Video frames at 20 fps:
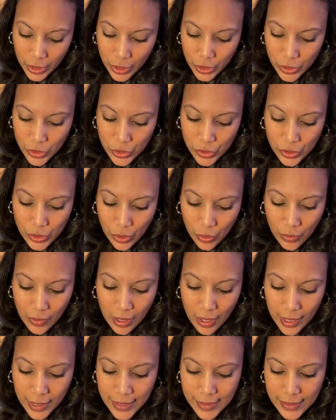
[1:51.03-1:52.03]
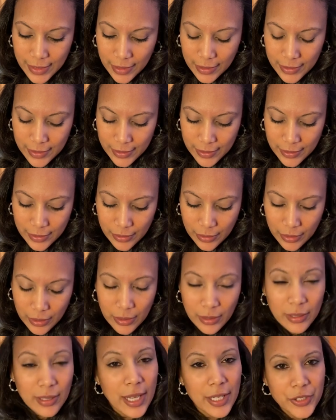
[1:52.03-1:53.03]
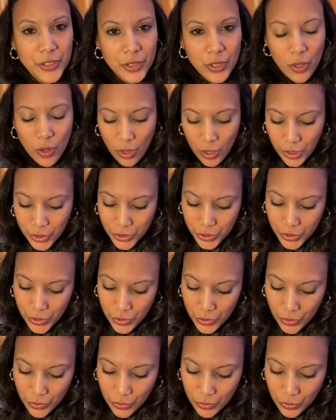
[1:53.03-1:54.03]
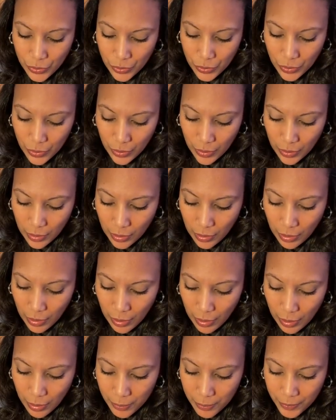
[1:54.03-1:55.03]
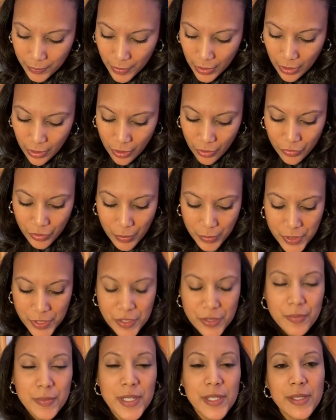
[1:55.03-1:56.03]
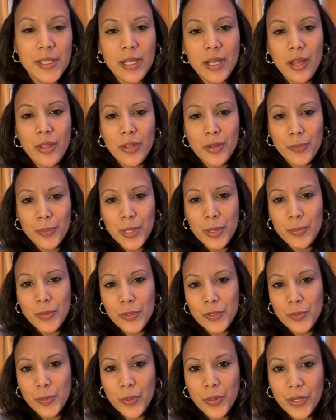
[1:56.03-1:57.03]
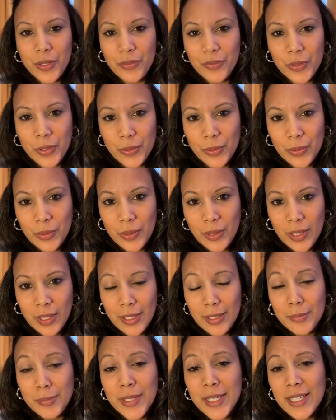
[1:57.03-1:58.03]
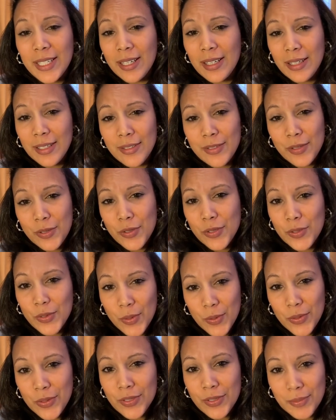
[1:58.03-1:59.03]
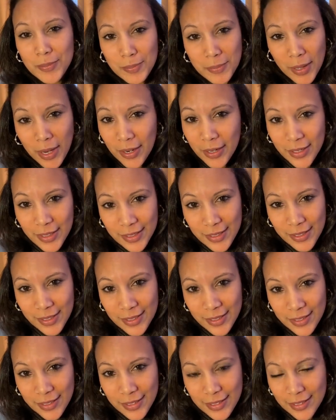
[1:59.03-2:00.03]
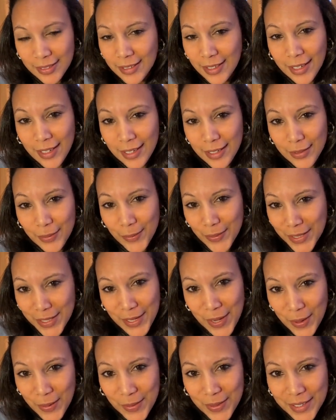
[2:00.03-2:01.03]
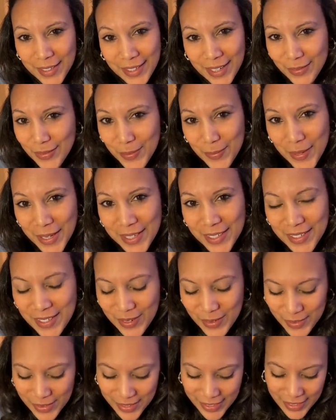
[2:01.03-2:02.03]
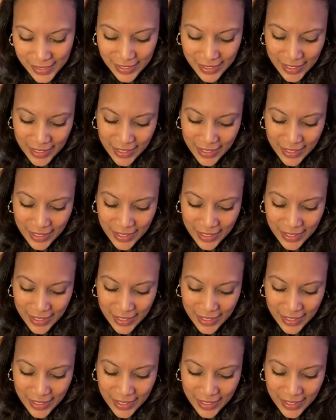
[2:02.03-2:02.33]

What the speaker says: So architects, I should caution you from dismissing other people's point of view because you're so smart, and we know it, everybody knows it.